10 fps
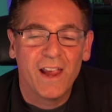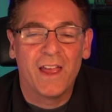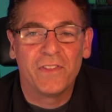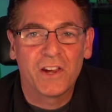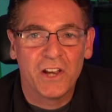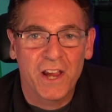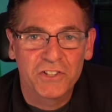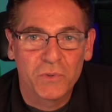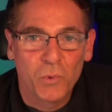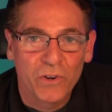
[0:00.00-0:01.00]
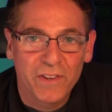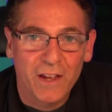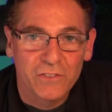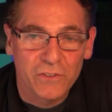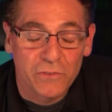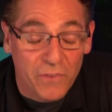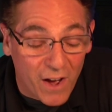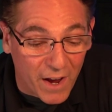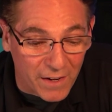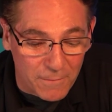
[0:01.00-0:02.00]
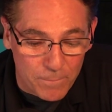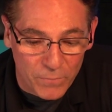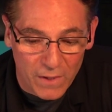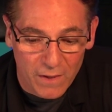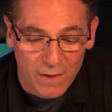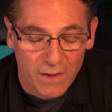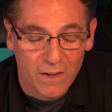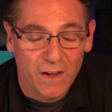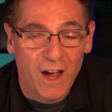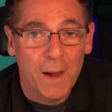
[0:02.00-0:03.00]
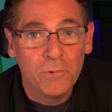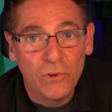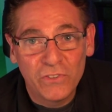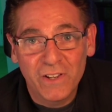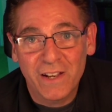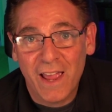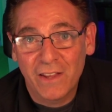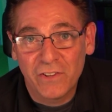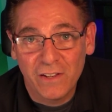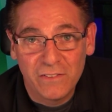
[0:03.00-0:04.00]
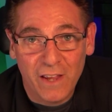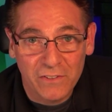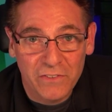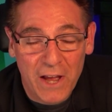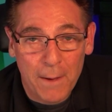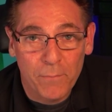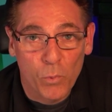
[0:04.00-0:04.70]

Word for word: And the connection worked out just fine. I'm using it as a desktop